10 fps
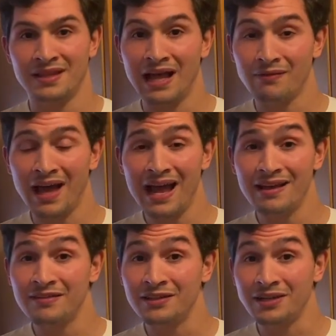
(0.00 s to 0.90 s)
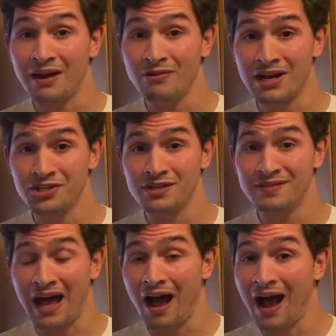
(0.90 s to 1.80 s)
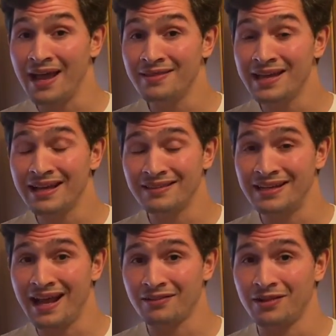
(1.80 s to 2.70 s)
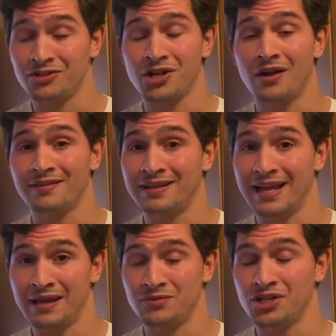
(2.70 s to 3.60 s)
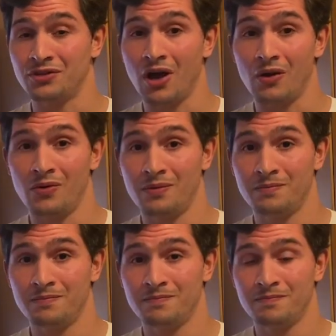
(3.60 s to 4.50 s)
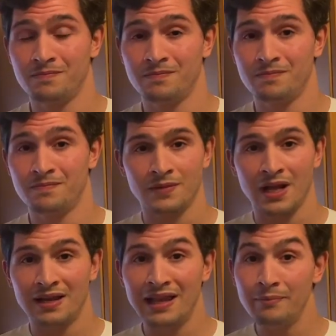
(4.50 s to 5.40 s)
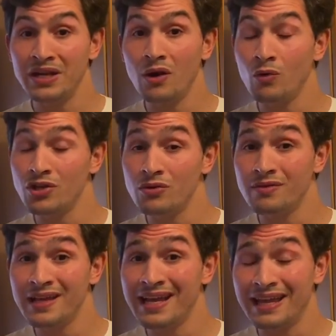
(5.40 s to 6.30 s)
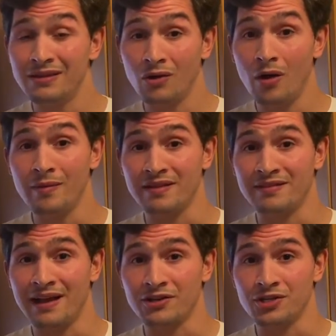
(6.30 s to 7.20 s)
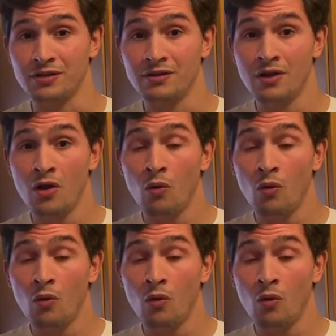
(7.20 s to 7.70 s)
Now that is the direction that I think the next Uncharted game should go. Let me know what you think in the comments section.